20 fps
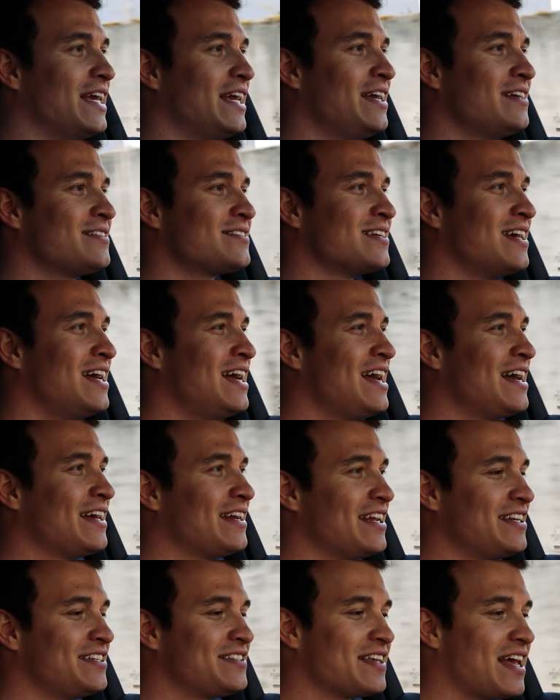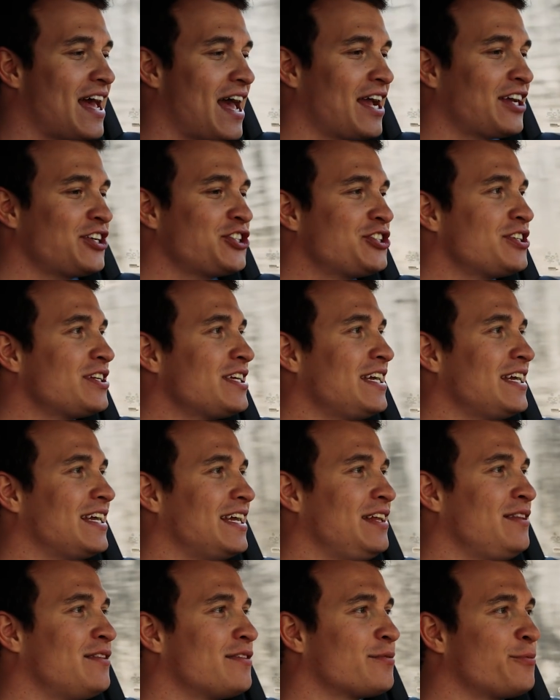is that it's actually
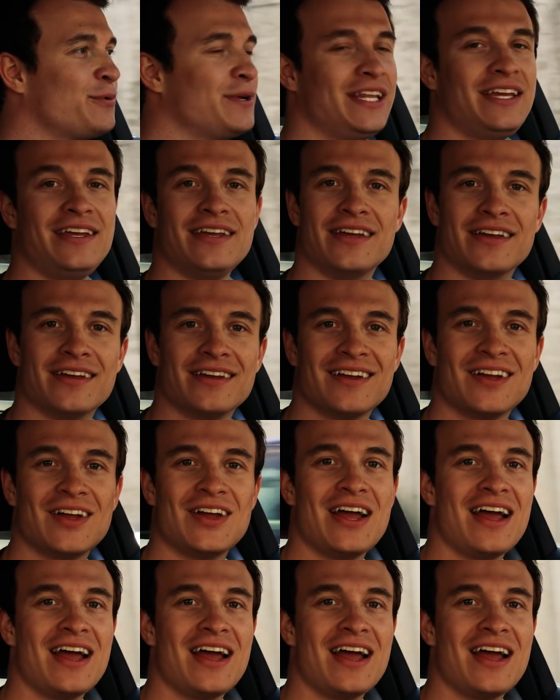in 3D.